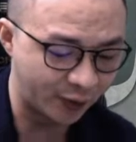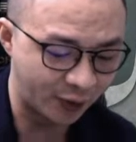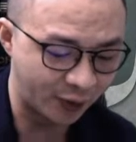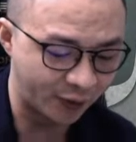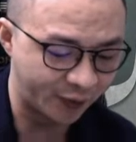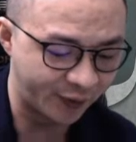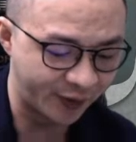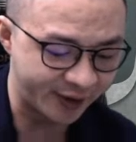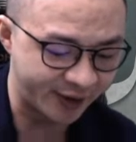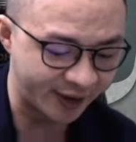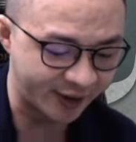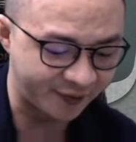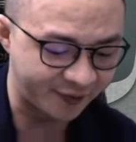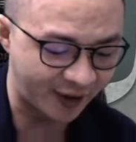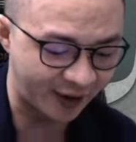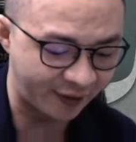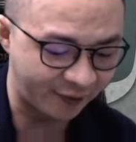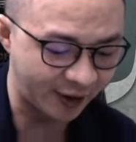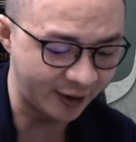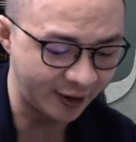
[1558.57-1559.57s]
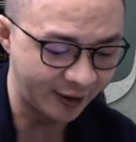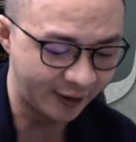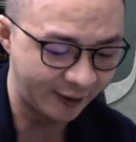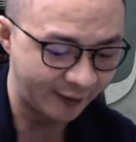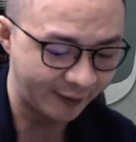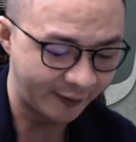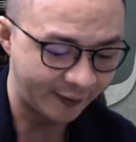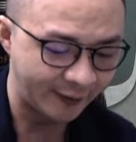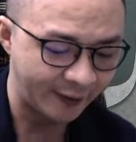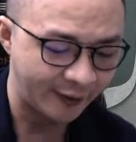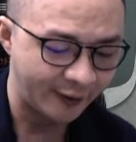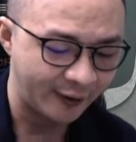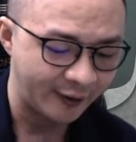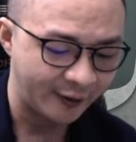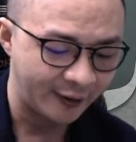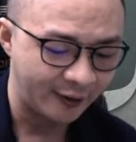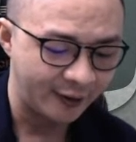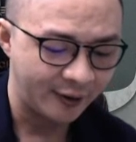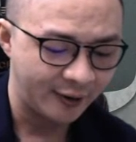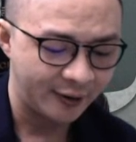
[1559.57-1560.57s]
over 651.
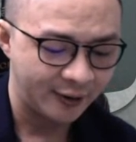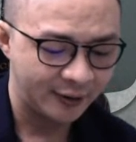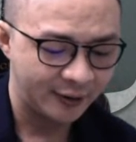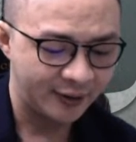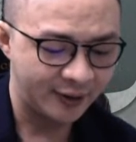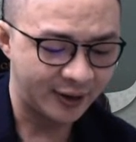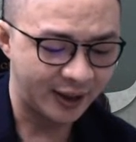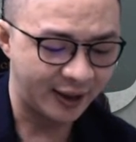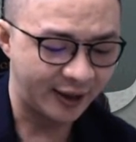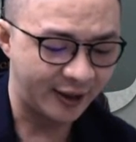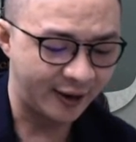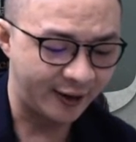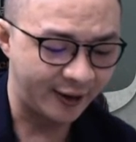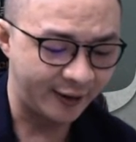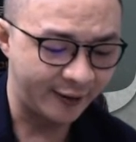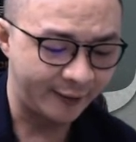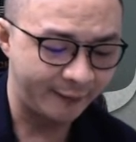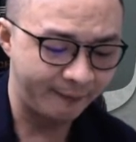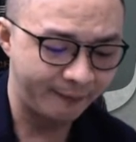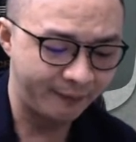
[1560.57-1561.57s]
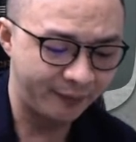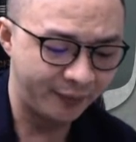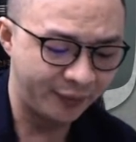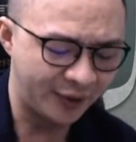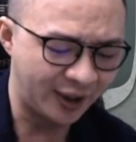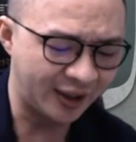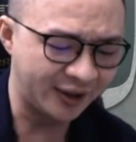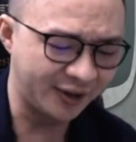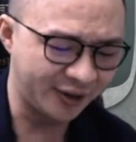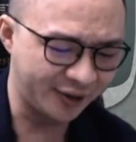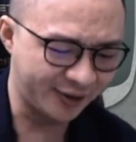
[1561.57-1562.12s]
Then, yeah,